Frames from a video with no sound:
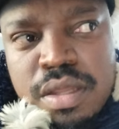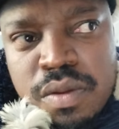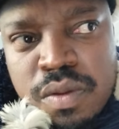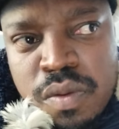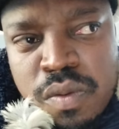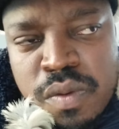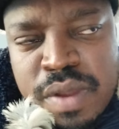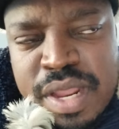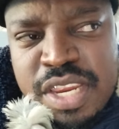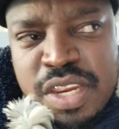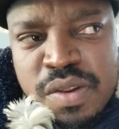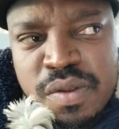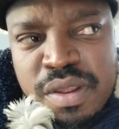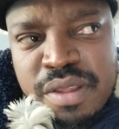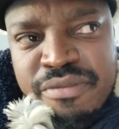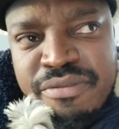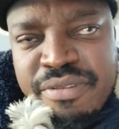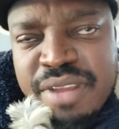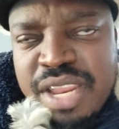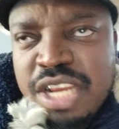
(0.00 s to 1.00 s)
When you
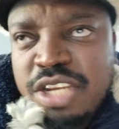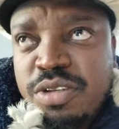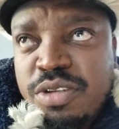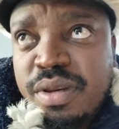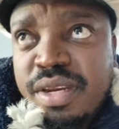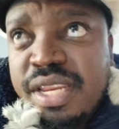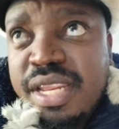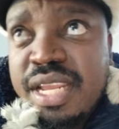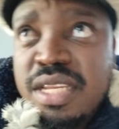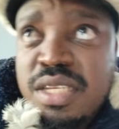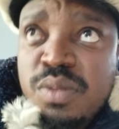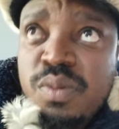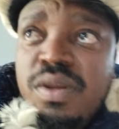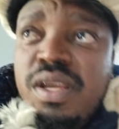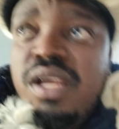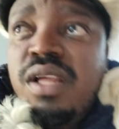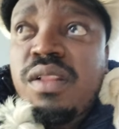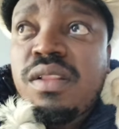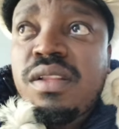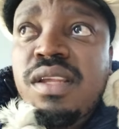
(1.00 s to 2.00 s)
eventually as
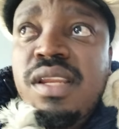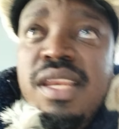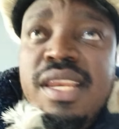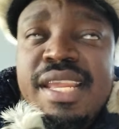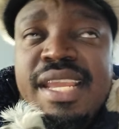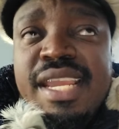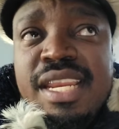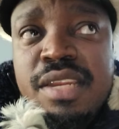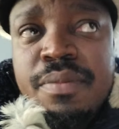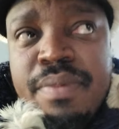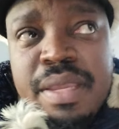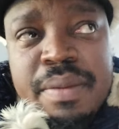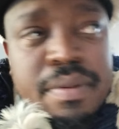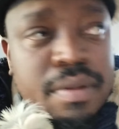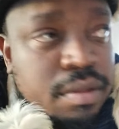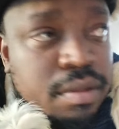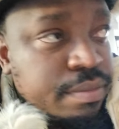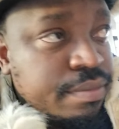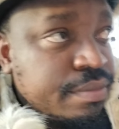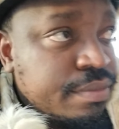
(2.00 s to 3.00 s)
well lead
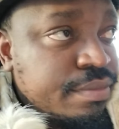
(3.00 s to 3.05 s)
people,